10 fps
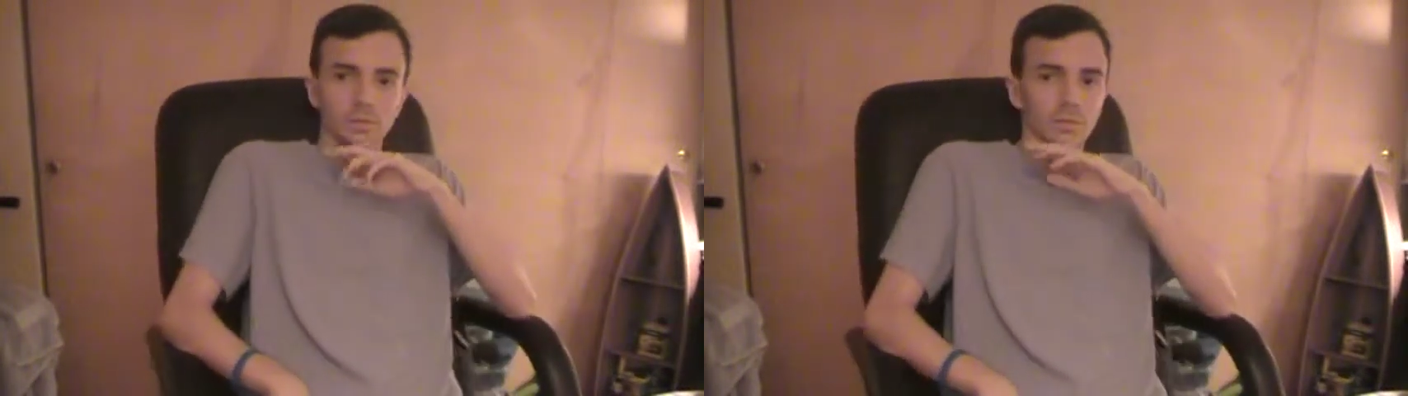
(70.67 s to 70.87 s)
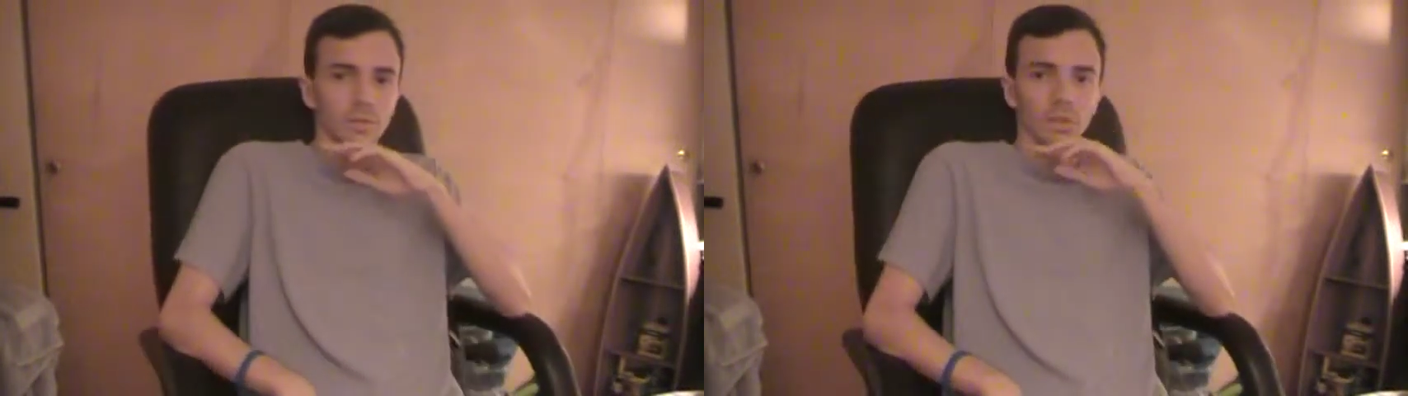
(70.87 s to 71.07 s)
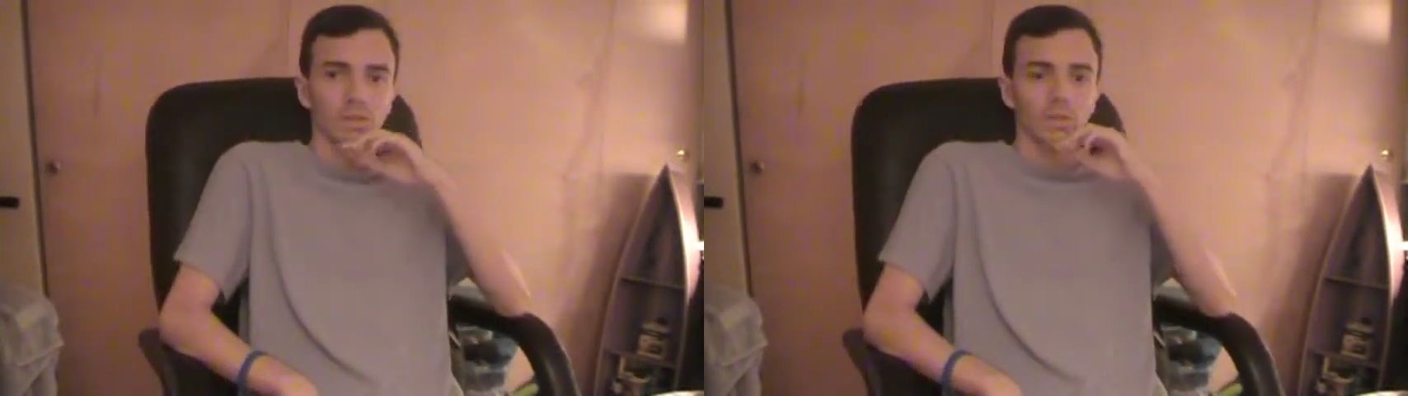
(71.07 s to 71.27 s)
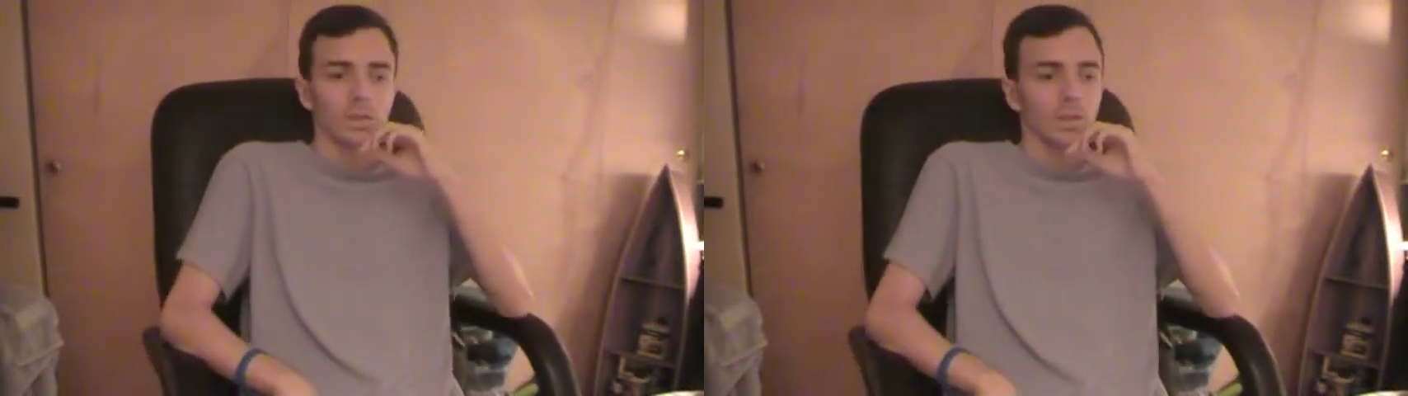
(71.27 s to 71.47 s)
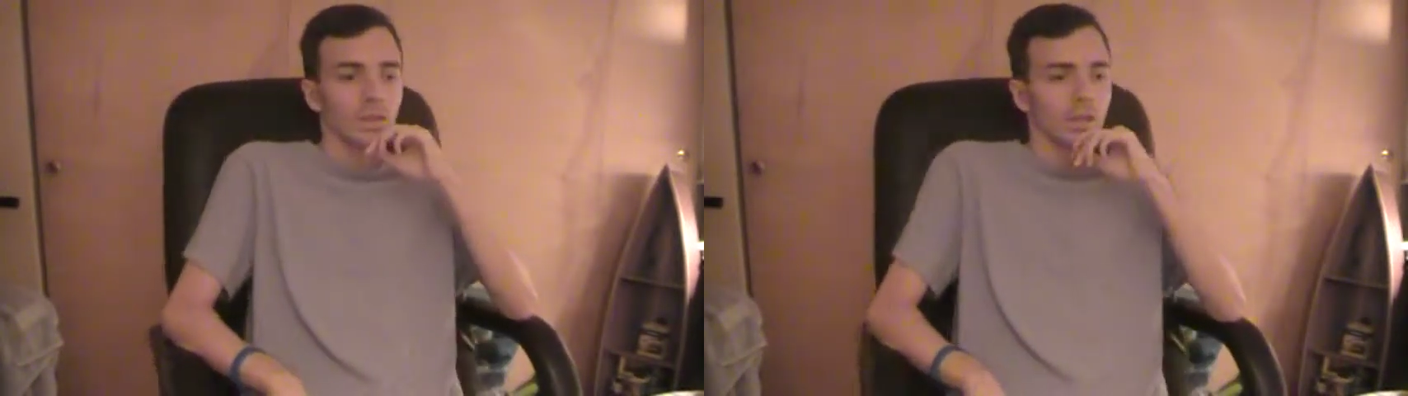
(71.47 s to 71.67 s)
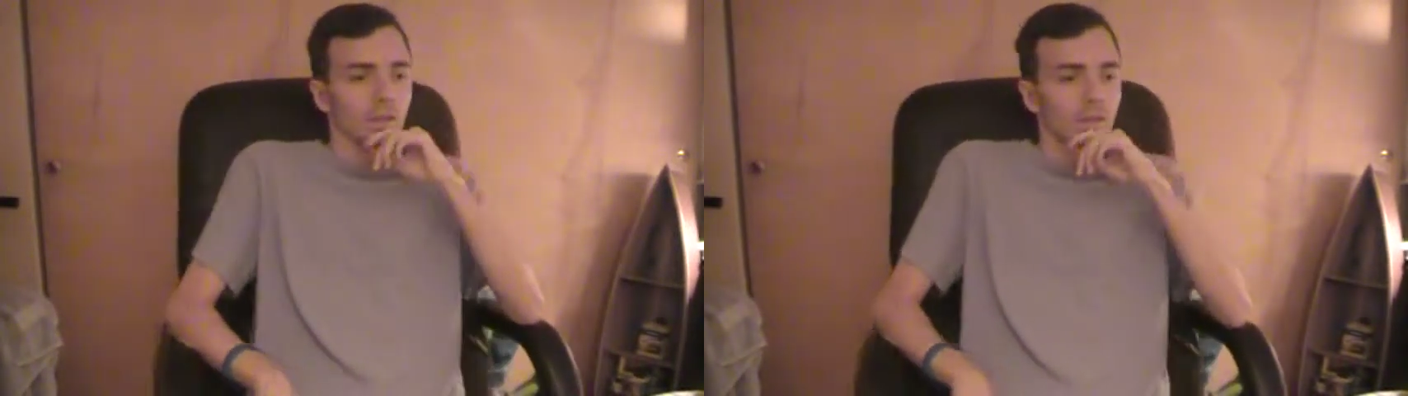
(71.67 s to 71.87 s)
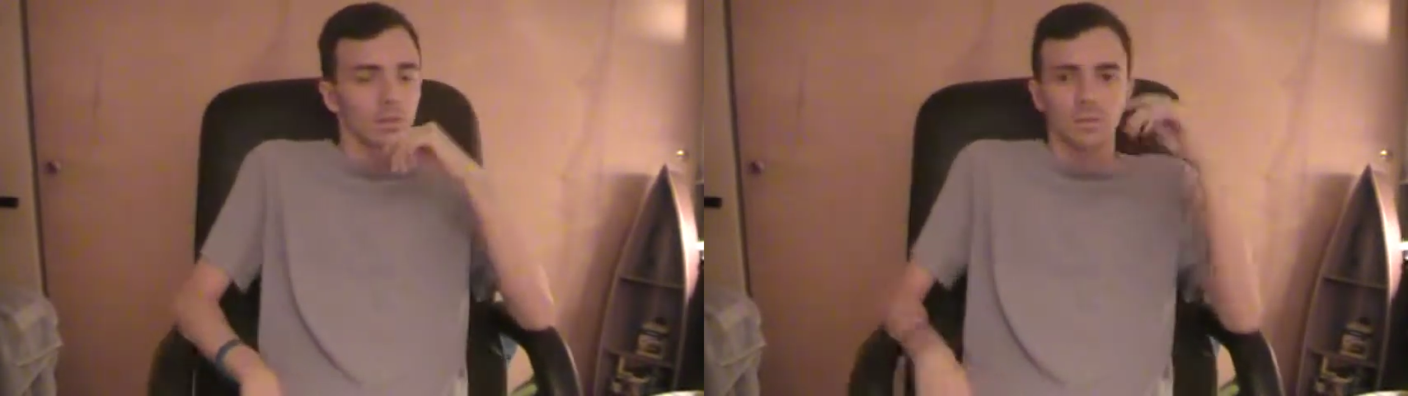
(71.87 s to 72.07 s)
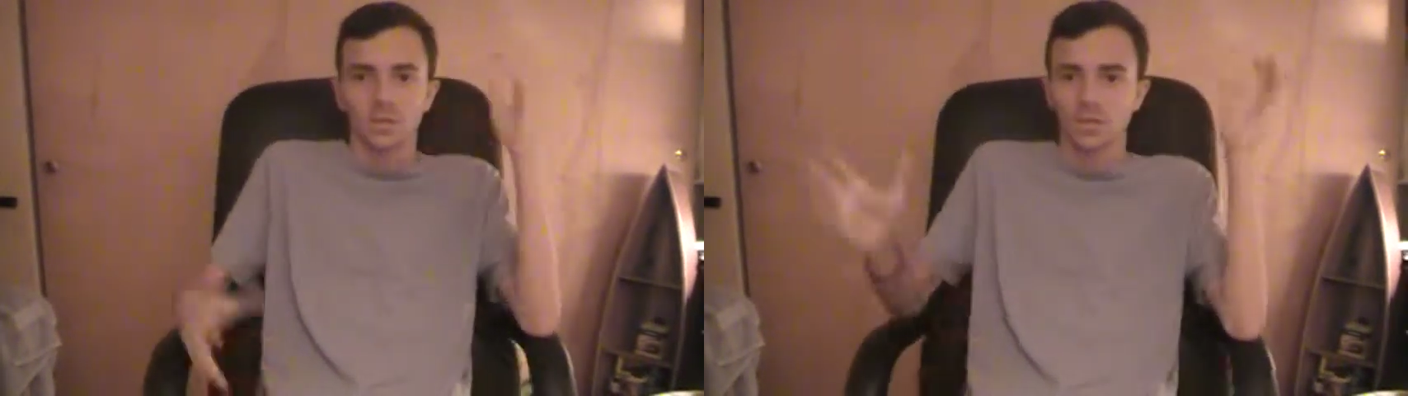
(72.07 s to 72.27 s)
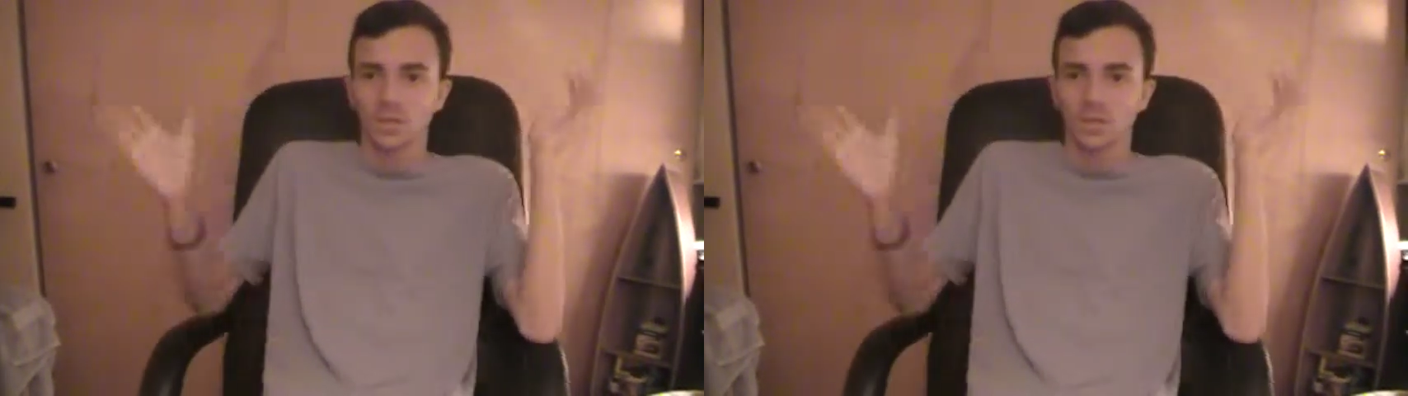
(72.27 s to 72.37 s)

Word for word: So, still